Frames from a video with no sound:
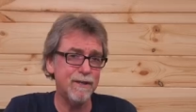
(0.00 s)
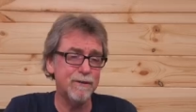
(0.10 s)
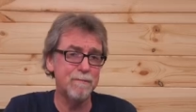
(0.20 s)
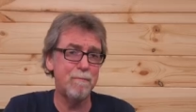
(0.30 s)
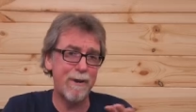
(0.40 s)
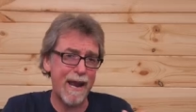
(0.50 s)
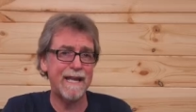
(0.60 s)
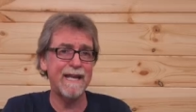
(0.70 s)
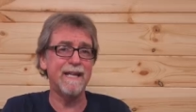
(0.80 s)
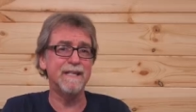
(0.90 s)
gun
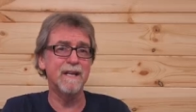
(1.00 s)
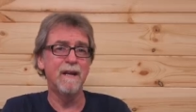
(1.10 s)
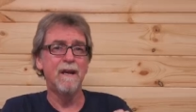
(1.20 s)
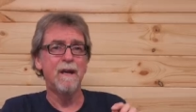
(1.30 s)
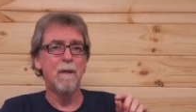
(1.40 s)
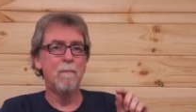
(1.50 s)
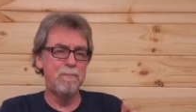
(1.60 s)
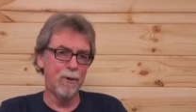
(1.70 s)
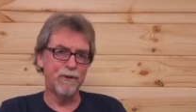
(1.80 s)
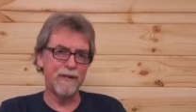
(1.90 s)
brackets,
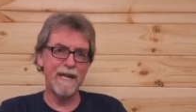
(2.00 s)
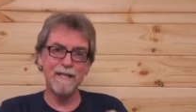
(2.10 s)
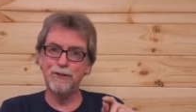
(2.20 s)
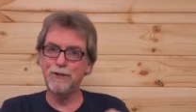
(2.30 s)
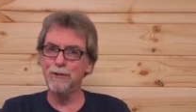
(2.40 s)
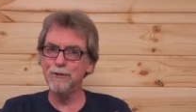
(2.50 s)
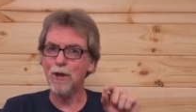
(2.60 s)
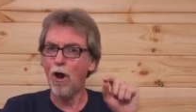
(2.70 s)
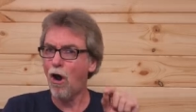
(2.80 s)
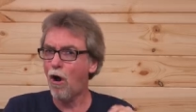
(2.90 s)
but it does
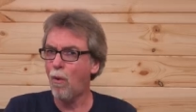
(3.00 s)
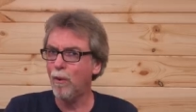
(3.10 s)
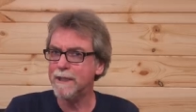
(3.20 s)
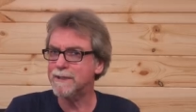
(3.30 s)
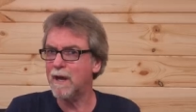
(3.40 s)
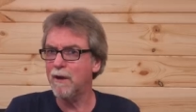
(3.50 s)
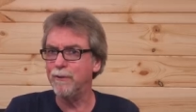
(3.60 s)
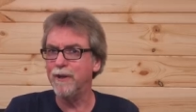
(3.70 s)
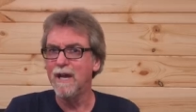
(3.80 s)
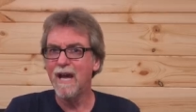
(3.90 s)
hold its own